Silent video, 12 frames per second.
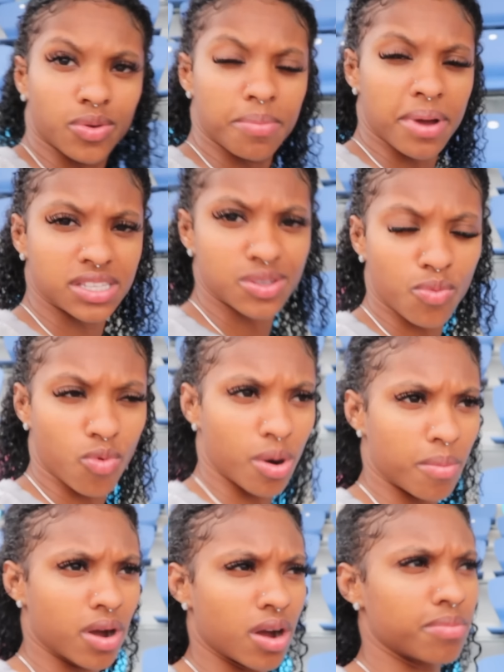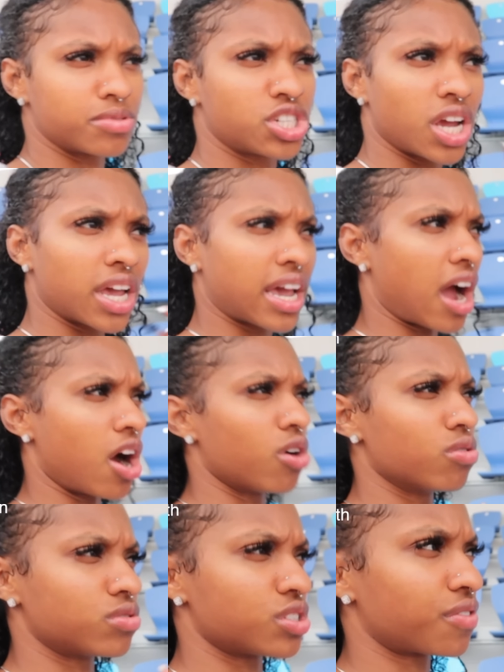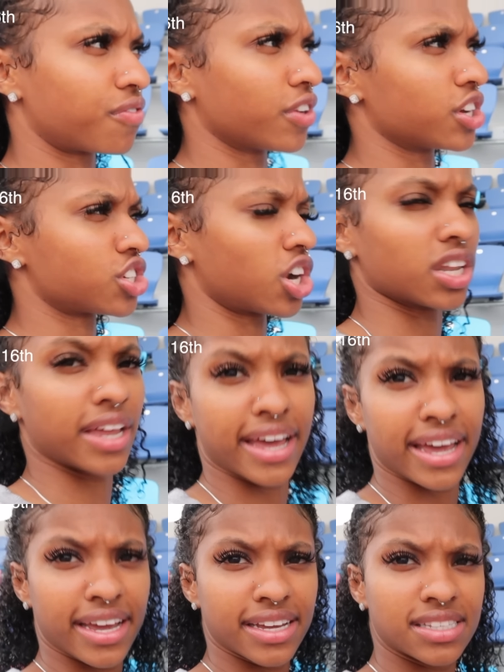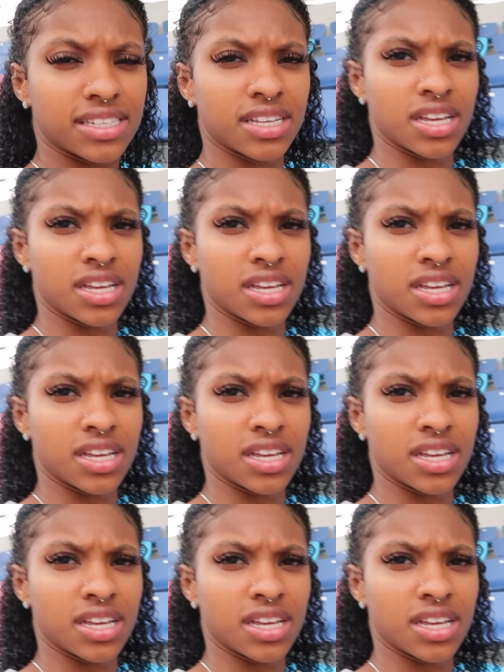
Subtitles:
so we about to warm up, shake out, just flush our legs,